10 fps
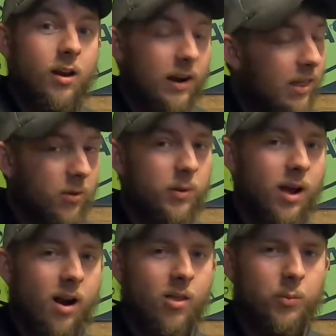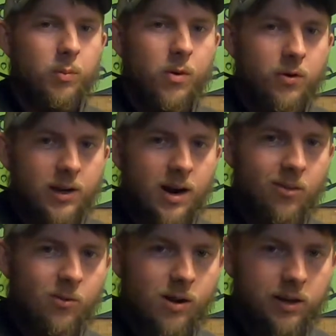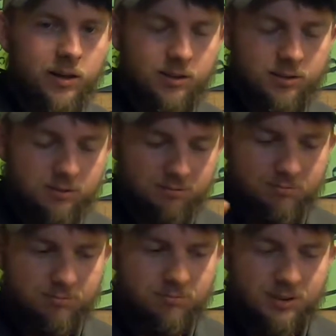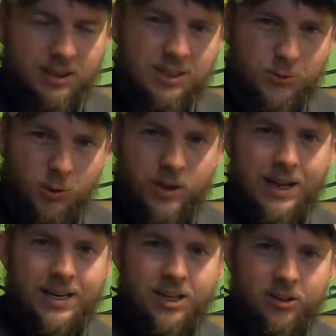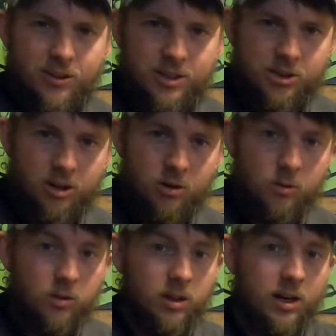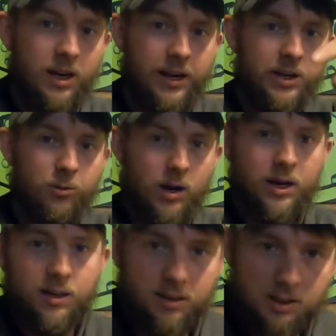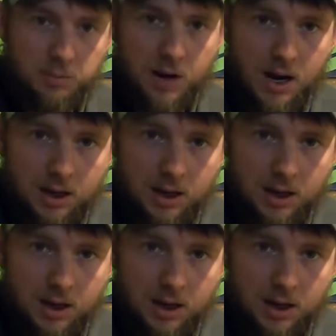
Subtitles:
Now that we got all the promoting out of the way, let's roll that killer intro and get right into this box.